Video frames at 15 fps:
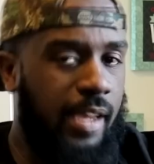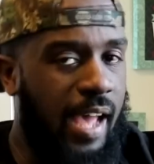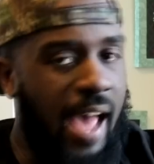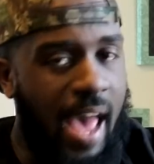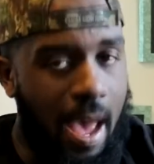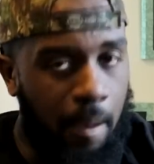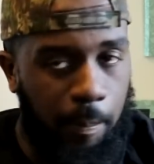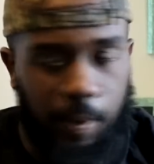I
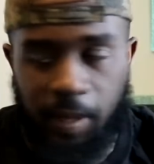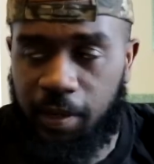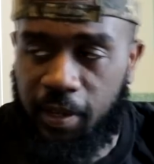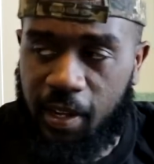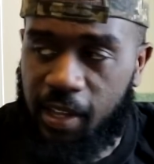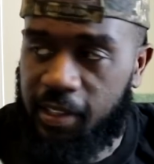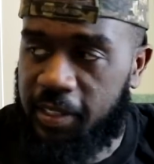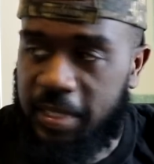have plenty
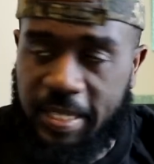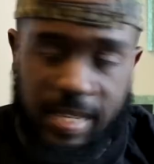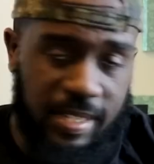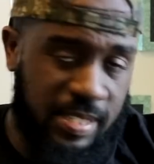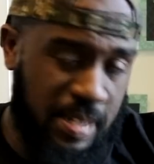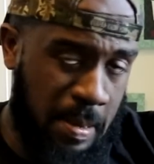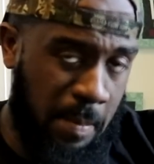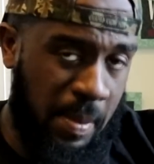of other
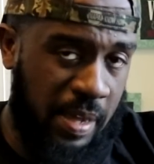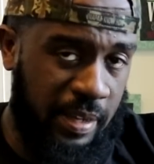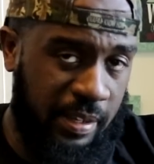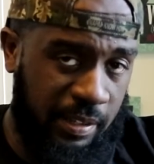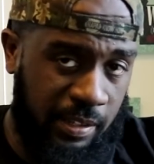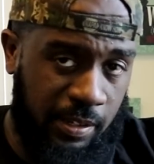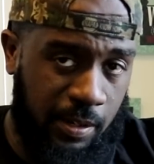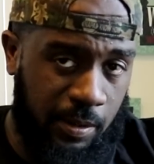things in my,
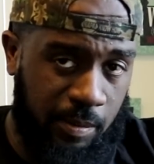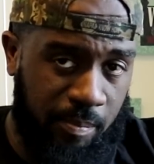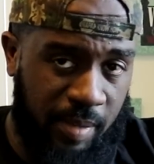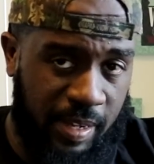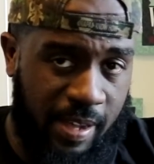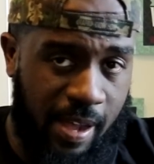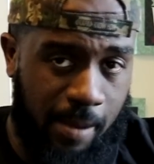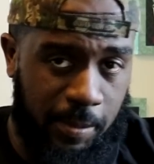you know,
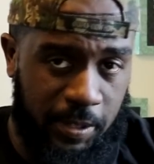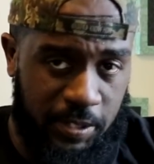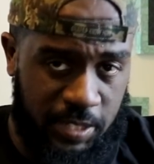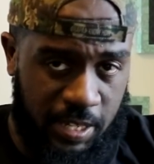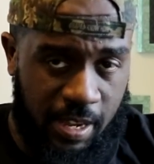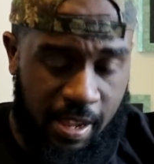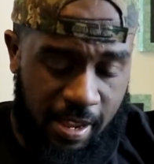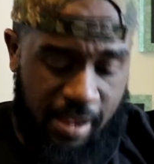my
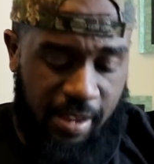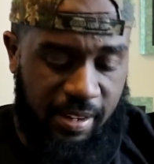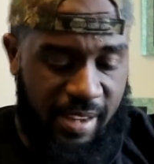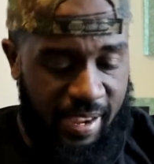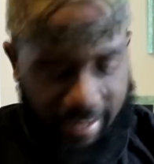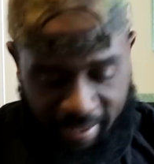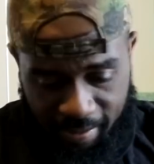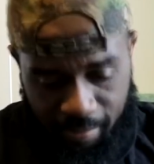cupboards
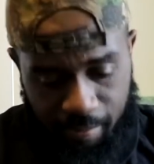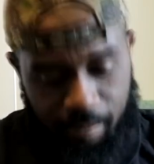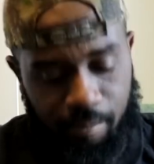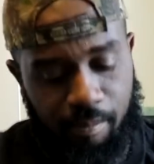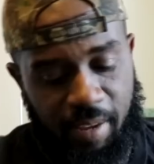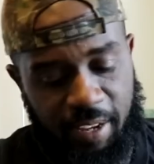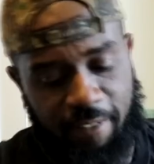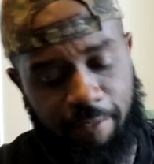that can
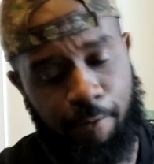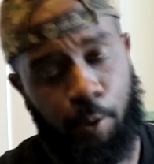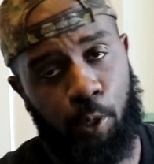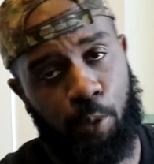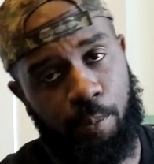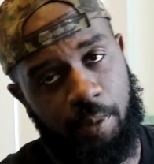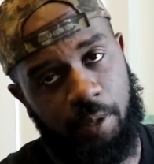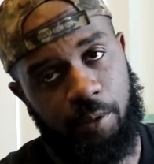make
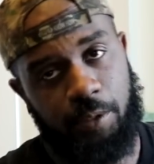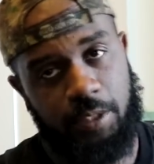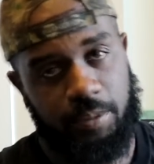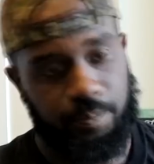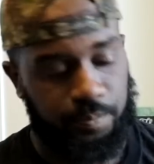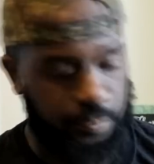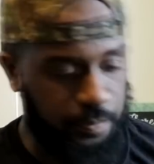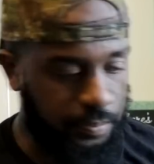fuller
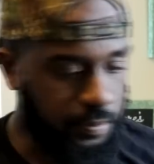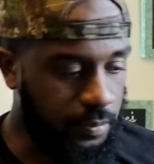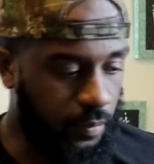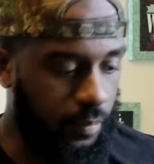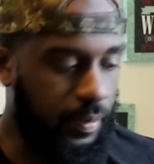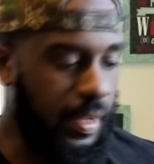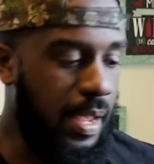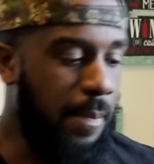meals,
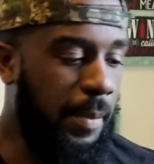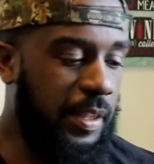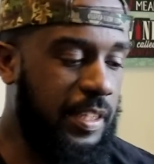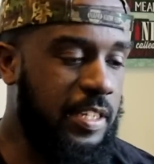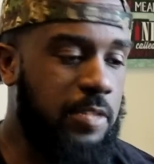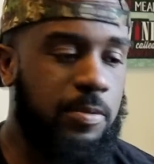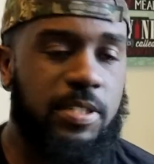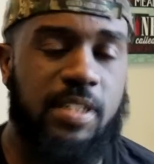but
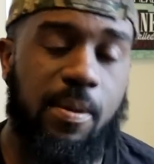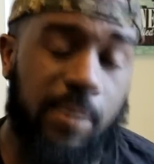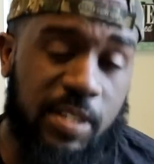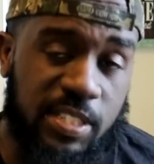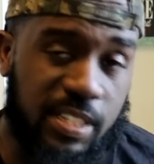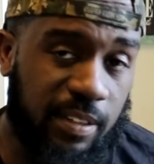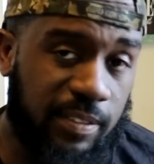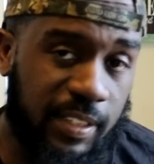this was some of the
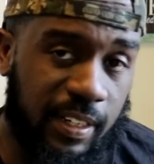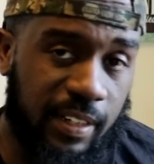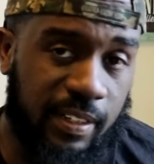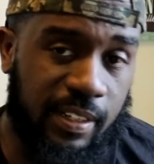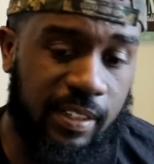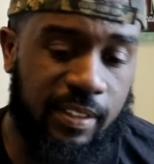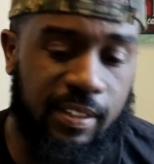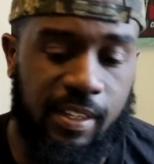stuff that I
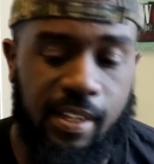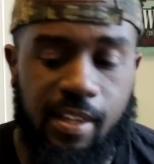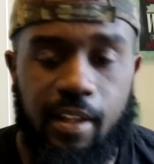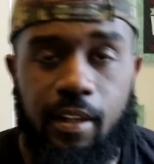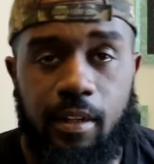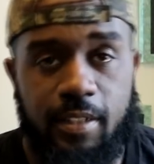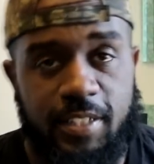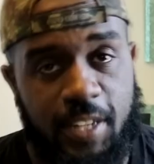needed.
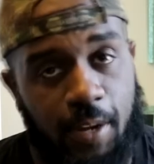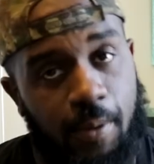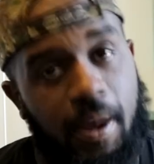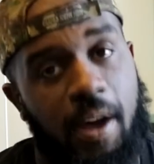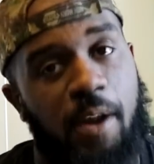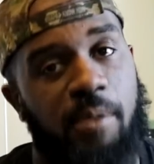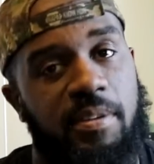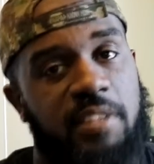So
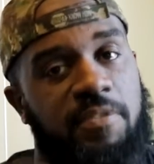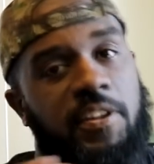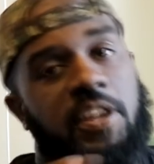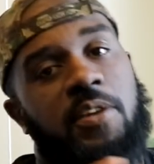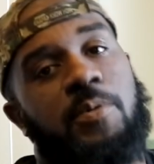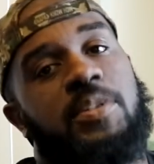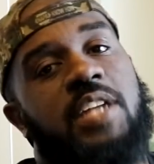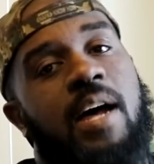I hope this
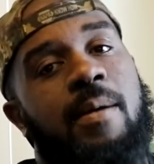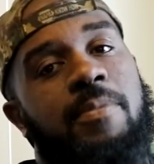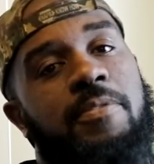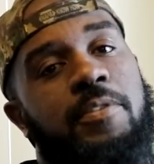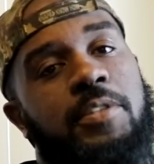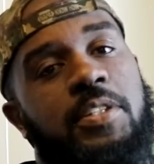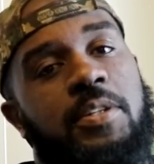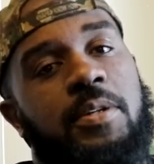video was
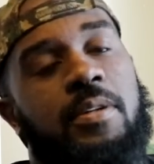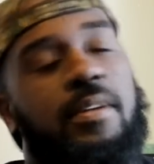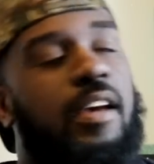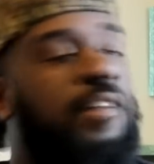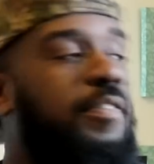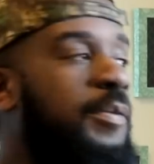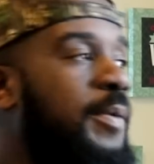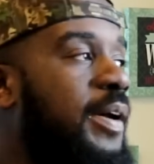helpful to you.
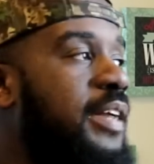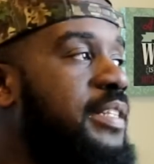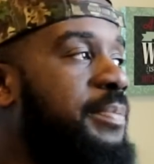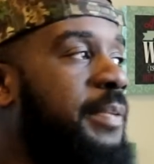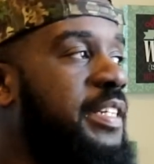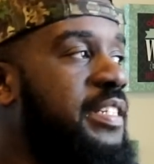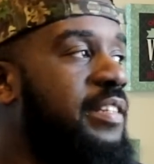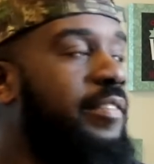If it was,
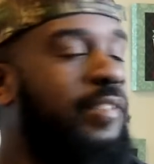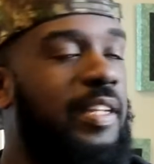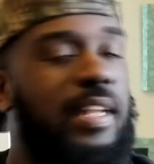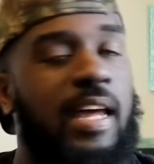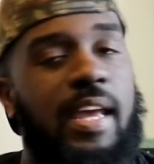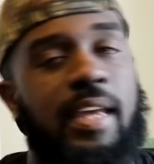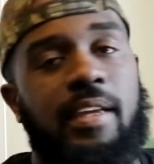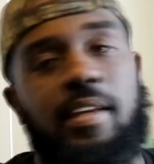please leave a
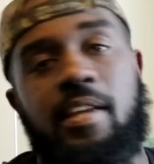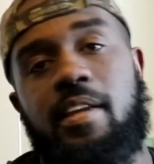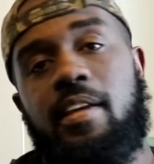like.